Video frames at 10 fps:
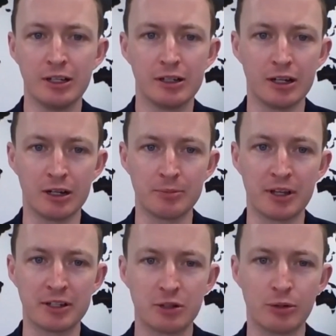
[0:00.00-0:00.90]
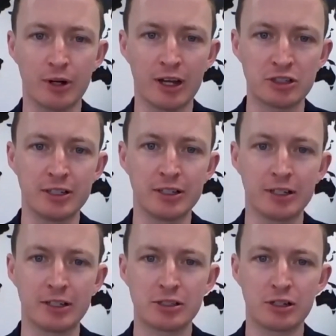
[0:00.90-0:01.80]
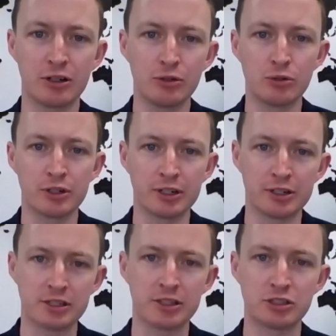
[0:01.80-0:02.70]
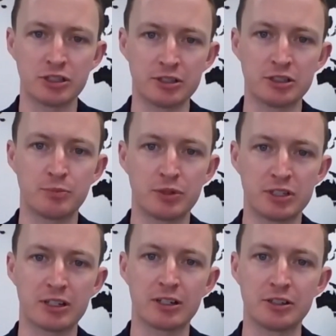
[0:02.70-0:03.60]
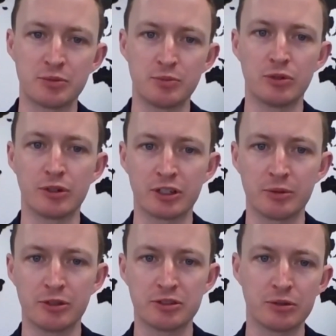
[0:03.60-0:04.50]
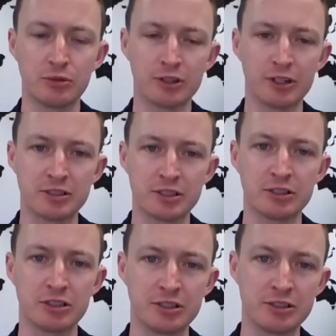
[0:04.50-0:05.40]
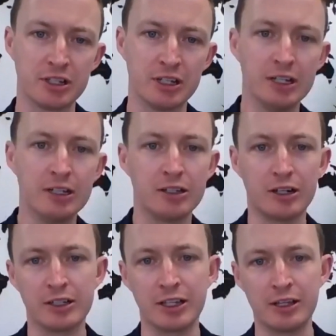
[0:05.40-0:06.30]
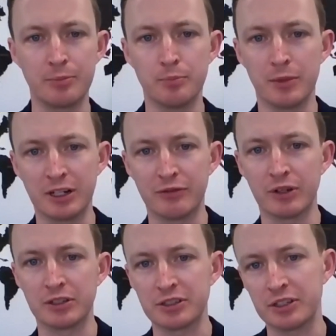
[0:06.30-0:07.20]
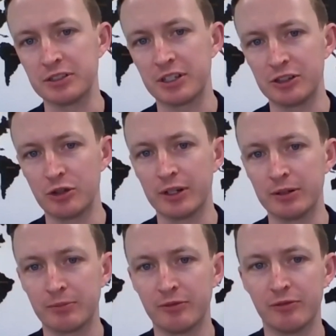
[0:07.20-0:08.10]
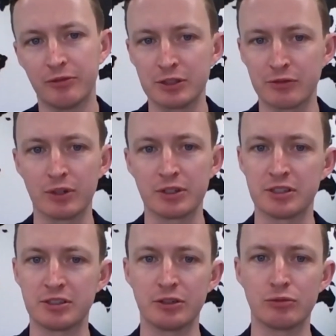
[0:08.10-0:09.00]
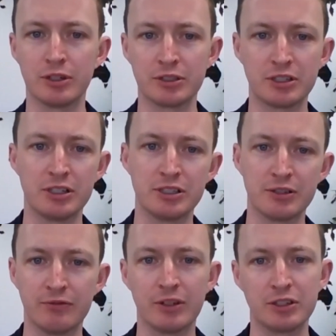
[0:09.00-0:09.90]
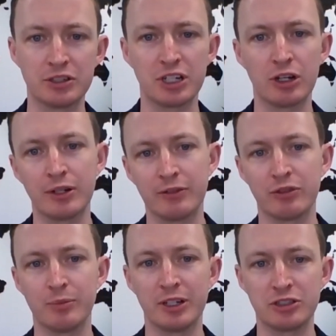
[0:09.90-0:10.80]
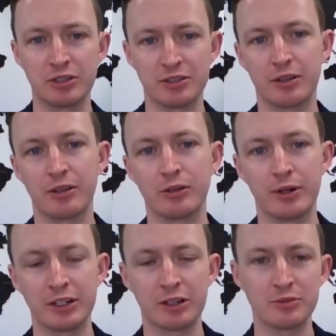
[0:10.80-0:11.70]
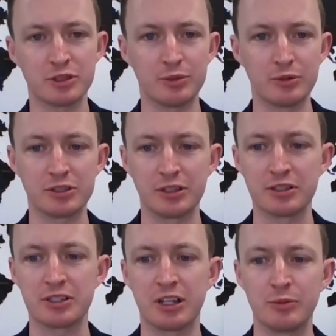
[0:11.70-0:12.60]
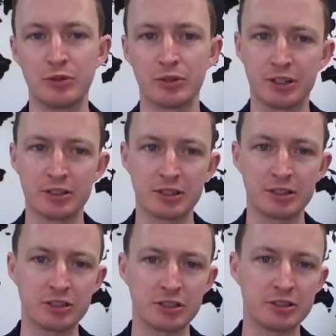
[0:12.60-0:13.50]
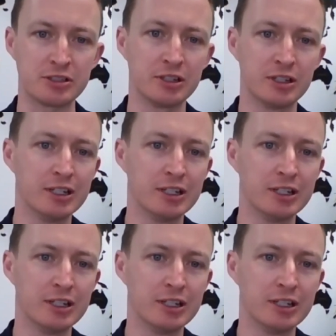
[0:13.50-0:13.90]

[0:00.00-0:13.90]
that it will actually exclude organisations, particularly smaller community organisations, i.e. many funders continuing funds for existing grantees and funders sharing information, so they all end up supporting the same organisations?